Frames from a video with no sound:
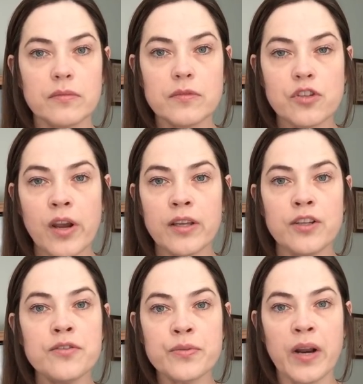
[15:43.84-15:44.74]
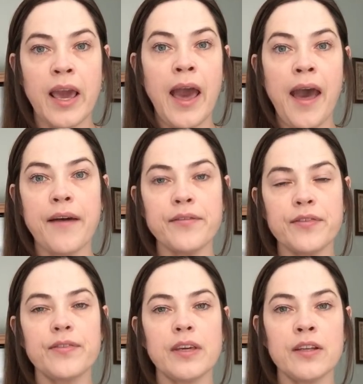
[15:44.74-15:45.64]
try and use what I have.
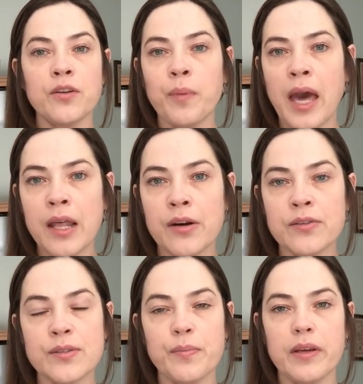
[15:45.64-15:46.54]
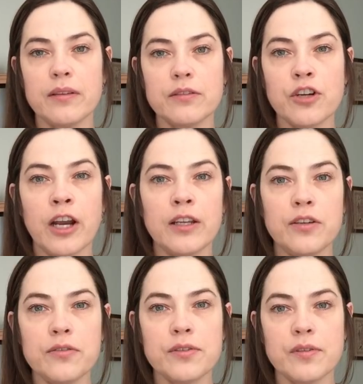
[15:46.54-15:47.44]
Get new patterns, but try and
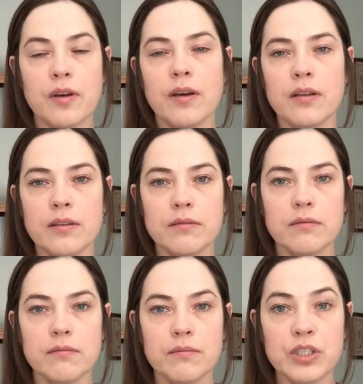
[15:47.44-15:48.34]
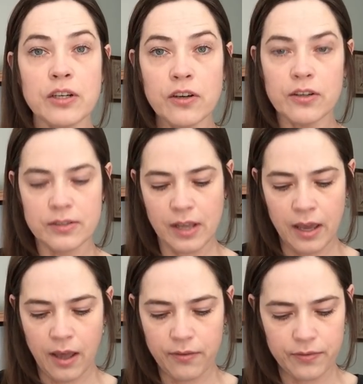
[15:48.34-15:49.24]
use the materials I
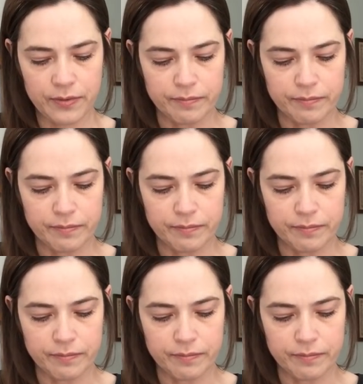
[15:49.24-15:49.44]
have.